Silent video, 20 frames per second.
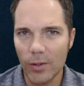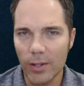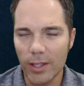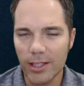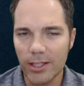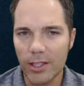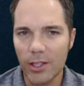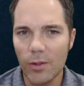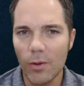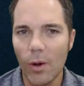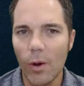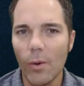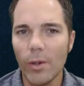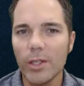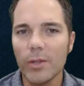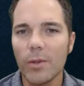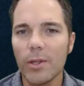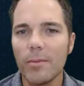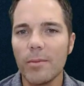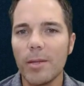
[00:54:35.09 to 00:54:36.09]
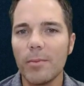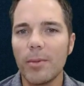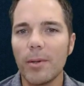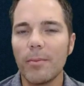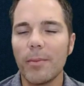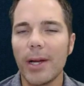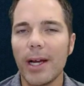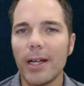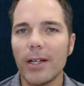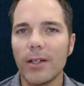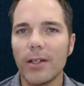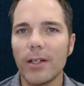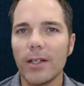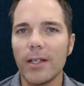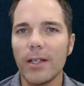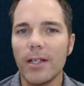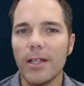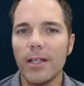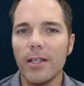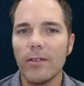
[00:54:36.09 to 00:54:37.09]
And so you always want to be prepared
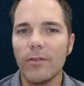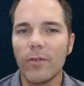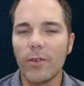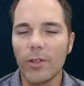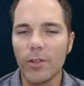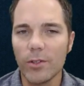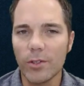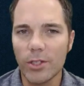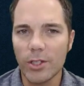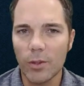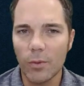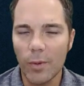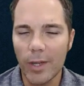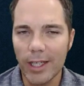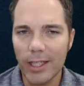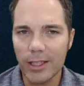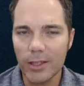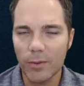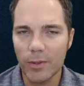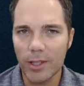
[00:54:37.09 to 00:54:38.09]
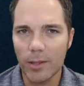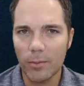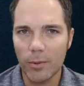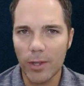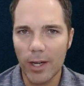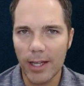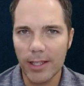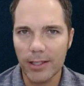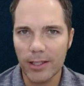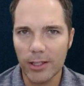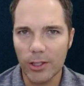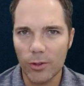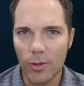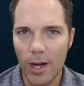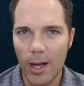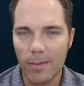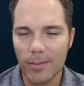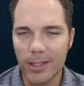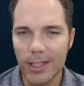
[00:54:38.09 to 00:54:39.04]
for those swings when the price drops.